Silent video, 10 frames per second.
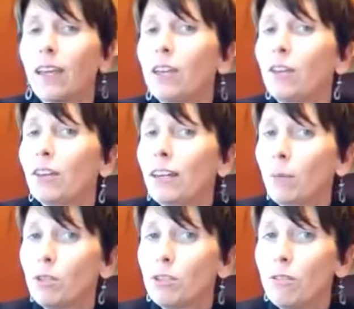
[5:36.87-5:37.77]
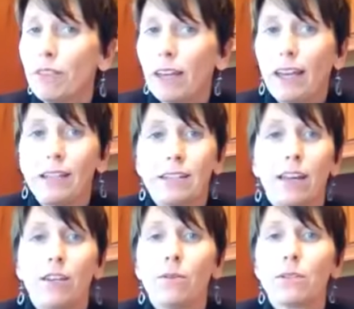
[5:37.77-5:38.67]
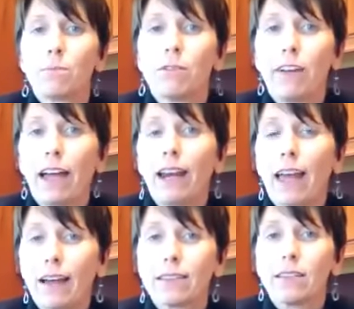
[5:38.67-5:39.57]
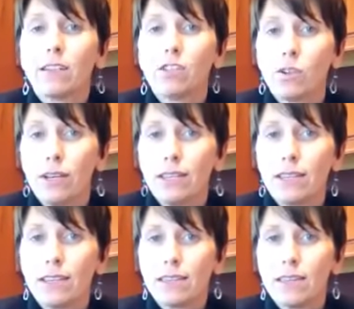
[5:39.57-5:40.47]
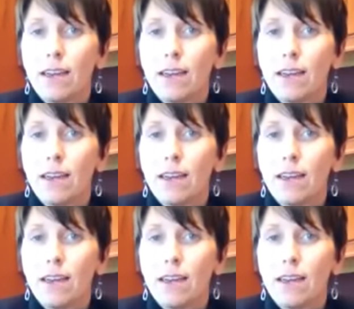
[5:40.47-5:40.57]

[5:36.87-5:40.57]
The number 2 thing I can tell you is provide excellent choices.